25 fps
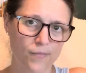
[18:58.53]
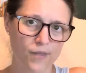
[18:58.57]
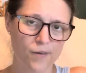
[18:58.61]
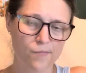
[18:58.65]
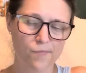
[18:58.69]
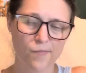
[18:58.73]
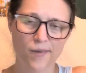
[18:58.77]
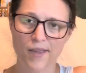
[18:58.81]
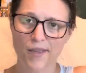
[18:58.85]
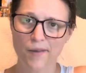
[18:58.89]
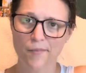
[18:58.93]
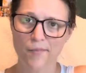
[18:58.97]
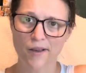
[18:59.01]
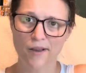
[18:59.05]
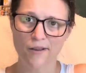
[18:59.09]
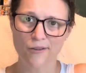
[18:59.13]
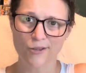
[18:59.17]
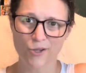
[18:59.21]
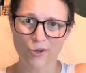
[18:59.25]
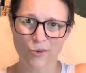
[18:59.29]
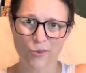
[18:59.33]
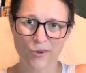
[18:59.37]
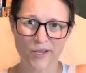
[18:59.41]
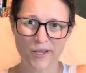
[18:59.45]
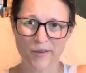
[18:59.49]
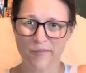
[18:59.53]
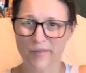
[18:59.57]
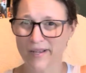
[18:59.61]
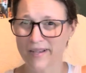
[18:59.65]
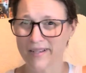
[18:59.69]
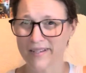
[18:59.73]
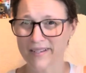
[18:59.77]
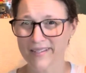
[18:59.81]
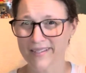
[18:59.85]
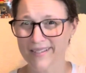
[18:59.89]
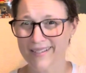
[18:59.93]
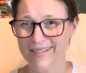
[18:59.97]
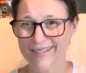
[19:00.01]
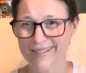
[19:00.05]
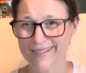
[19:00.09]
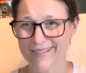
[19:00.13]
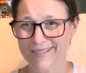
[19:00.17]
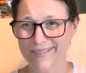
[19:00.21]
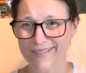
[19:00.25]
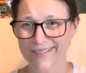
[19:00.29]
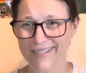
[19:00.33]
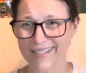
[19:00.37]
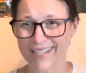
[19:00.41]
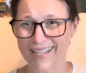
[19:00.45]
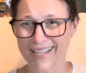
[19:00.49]
make about 20 bucks
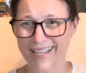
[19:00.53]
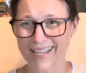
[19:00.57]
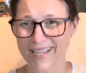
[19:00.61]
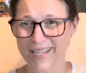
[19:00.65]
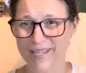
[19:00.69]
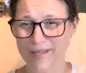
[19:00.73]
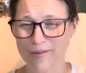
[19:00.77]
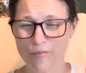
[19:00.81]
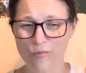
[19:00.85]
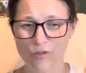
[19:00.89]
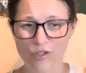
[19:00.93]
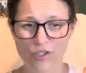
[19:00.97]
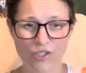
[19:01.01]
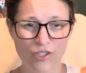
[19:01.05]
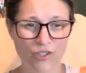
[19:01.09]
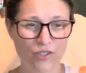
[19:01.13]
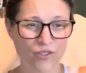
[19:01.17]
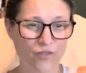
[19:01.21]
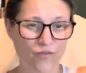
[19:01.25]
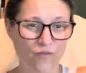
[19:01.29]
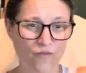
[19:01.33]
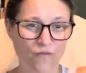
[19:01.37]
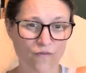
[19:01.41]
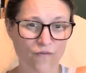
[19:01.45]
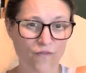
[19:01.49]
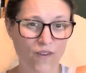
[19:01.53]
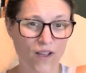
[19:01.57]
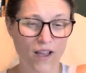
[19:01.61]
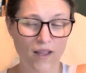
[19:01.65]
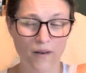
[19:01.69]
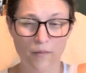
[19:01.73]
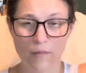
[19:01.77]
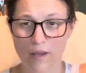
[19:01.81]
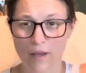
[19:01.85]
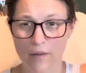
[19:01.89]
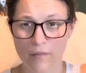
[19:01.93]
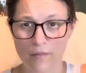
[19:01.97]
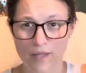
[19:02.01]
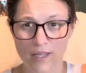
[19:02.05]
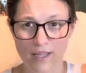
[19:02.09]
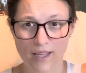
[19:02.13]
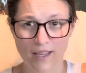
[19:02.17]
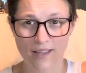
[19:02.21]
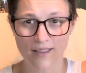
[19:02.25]
on the game, which is fine by me. I